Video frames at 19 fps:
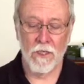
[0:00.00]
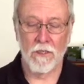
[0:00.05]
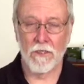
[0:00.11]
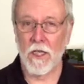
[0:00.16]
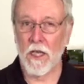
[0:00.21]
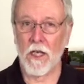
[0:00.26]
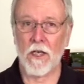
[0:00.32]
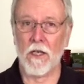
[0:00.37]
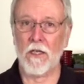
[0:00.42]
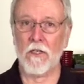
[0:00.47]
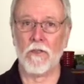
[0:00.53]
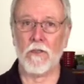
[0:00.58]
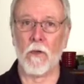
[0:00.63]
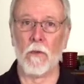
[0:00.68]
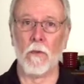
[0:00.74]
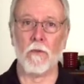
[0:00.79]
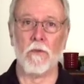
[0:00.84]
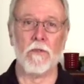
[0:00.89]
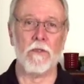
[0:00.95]
taking his
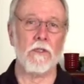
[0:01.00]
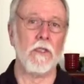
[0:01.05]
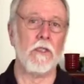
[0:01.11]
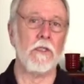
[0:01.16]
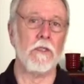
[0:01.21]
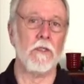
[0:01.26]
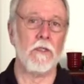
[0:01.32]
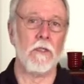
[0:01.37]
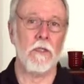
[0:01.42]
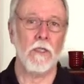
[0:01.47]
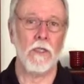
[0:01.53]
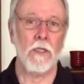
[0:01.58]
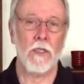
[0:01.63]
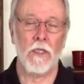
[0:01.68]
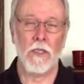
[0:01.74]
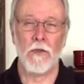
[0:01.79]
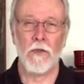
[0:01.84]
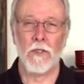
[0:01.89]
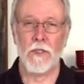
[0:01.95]
old seat
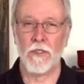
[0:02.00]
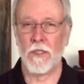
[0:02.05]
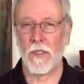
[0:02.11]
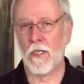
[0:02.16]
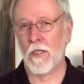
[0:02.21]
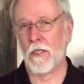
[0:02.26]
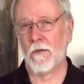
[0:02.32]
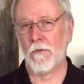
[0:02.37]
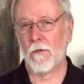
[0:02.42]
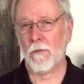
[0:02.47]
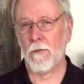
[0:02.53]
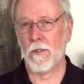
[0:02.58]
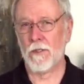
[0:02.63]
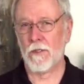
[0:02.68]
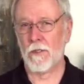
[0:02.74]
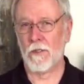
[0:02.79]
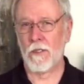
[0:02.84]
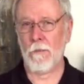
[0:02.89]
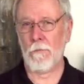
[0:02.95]
in the Senate from
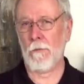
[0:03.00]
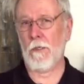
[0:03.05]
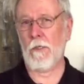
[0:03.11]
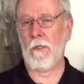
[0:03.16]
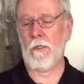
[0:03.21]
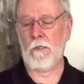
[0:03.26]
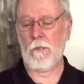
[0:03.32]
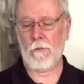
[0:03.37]
Mississippi.